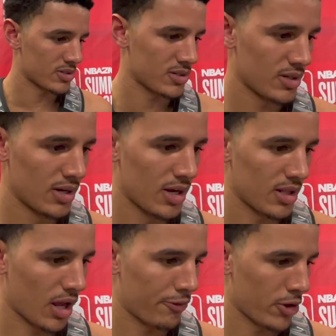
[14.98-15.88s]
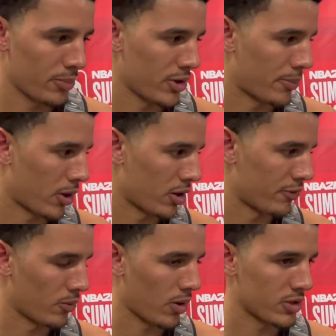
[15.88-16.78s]
a lot of fun to be a part of
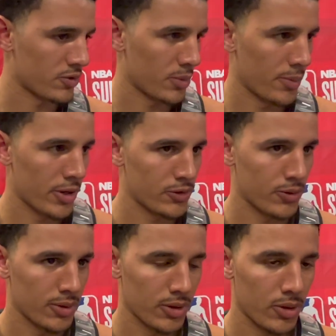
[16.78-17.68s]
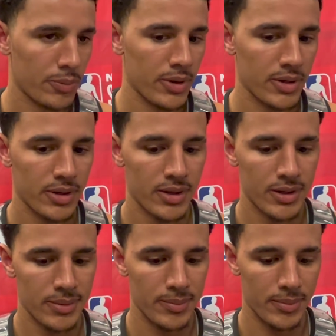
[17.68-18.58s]
and watch from the bench for a little bit.
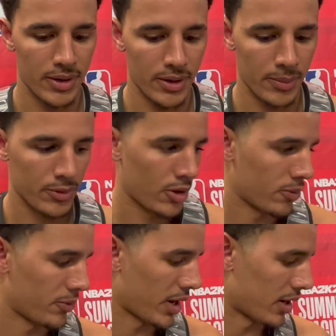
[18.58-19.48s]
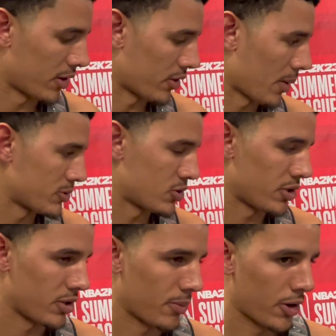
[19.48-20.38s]
But, you know, we got another
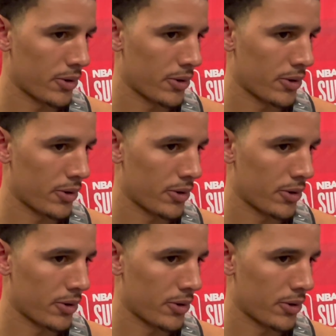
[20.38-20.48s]
opportunity tomorrow.